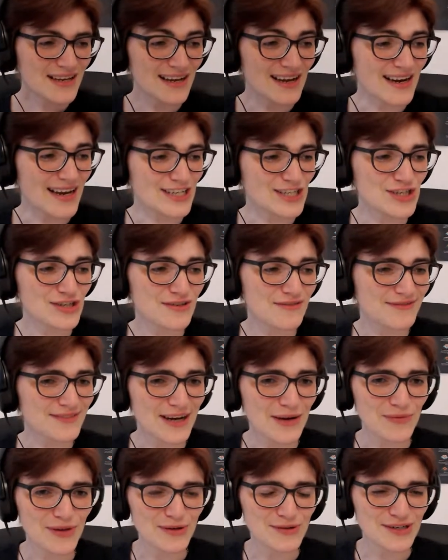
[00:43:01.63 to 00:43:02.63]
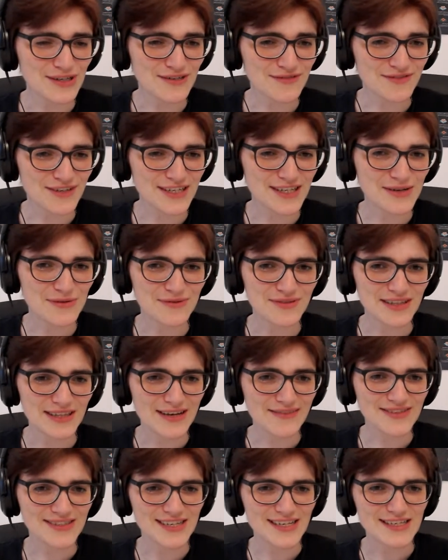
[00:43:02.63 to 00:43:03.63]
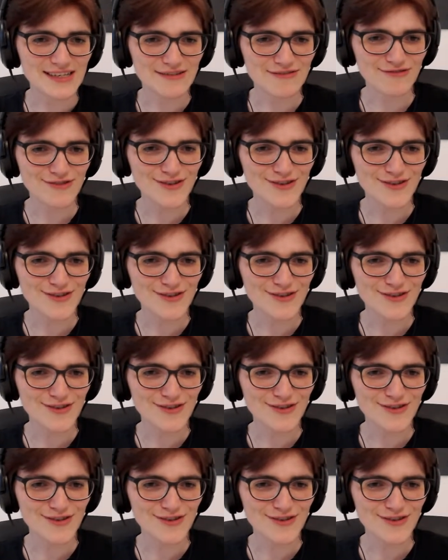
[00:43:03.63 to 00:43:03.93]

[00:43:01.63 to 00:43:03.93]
I should have downloaded a video of the levitating